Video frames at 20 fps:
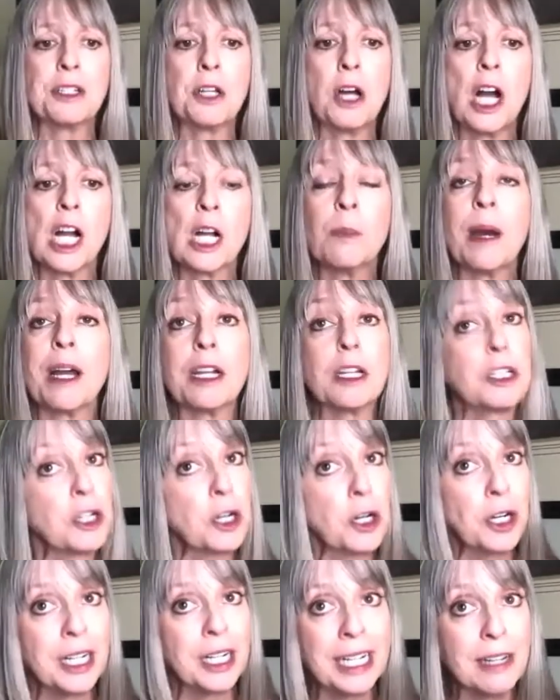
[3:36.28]
talk about
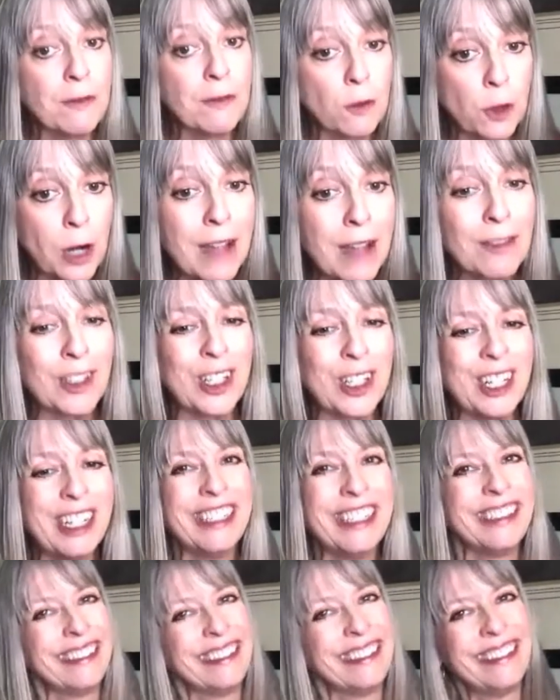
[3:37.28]
eternity forever.
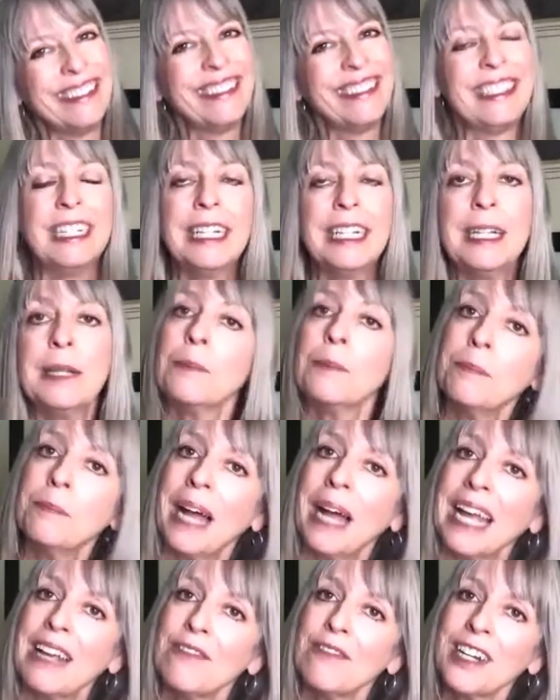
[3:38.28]

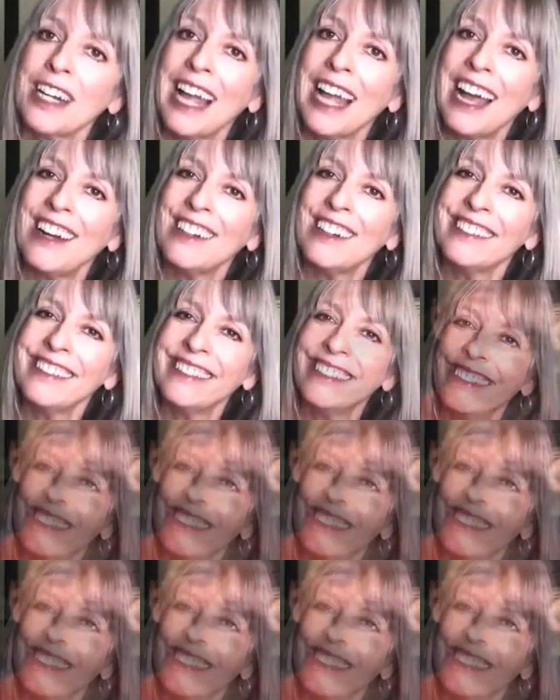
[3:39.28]
Bye for now.